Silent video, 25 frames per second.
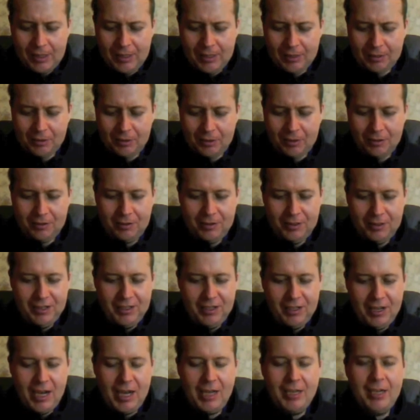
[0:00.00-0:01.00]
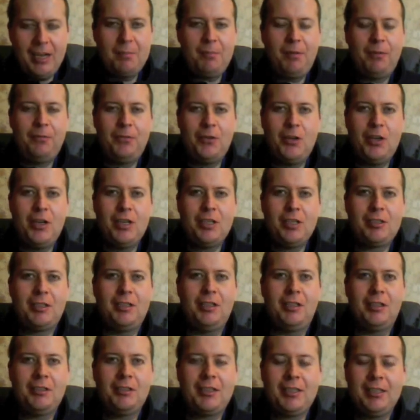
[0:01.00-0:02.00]
And I know my
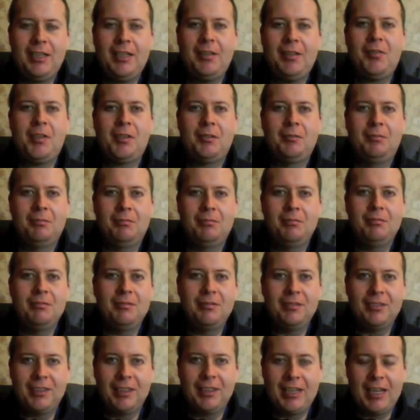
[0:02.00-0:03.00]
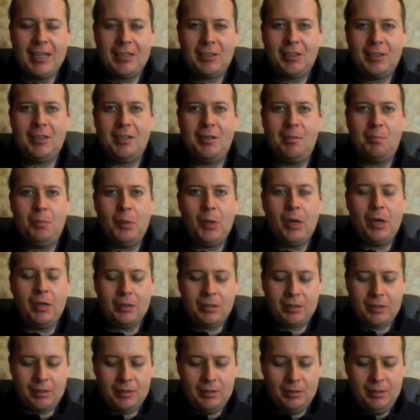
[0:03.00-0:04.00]
first go I couldn't even get to the
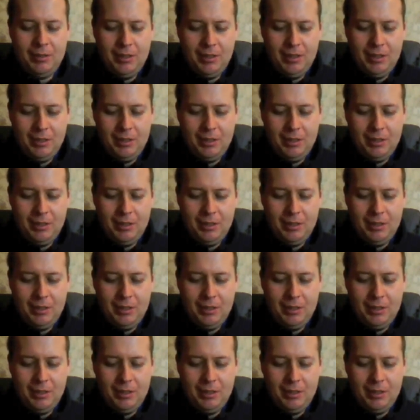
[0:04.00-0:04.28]
boss,